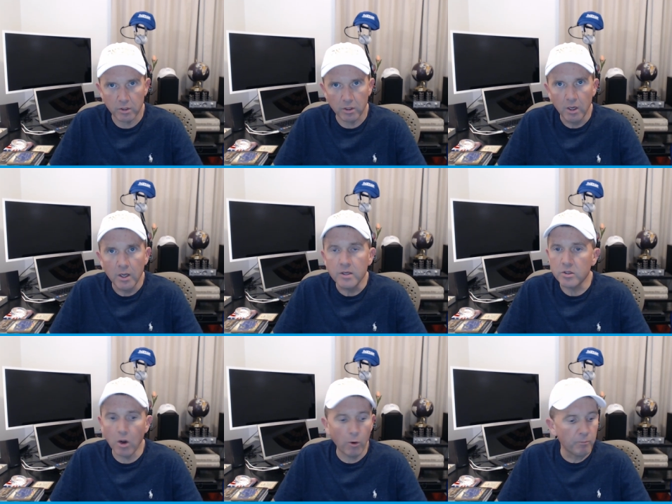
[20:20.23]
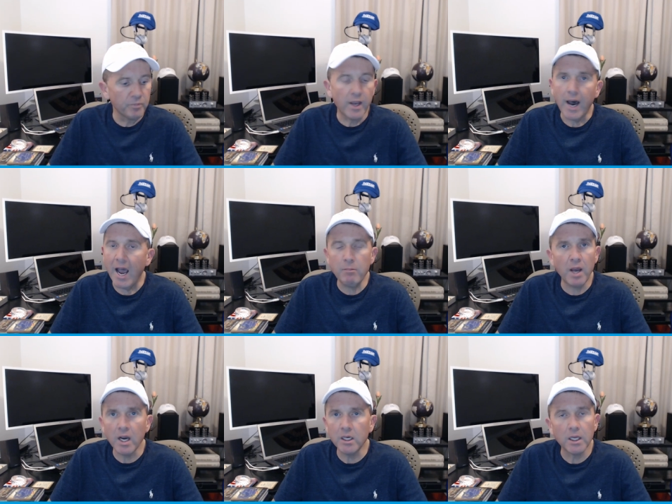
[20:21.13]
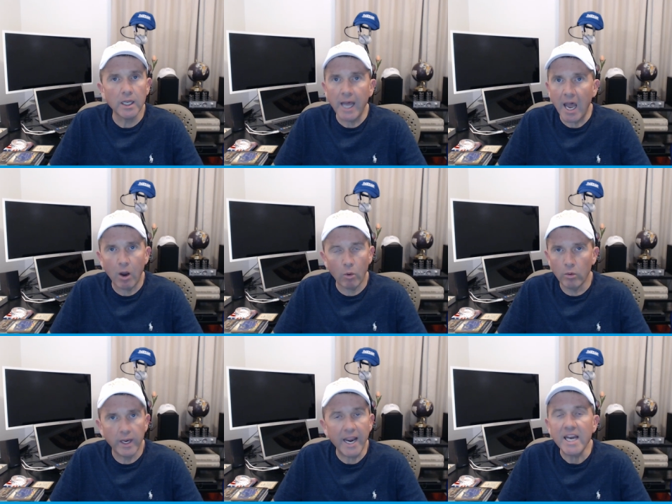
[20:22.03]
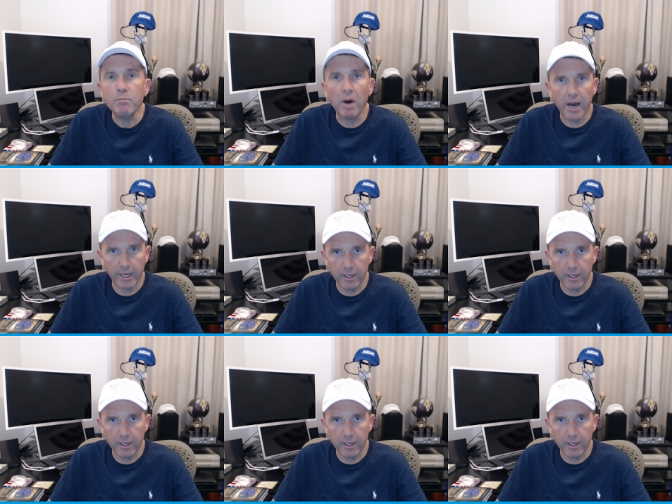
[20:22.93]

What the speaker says: So I'm not going to allow anybody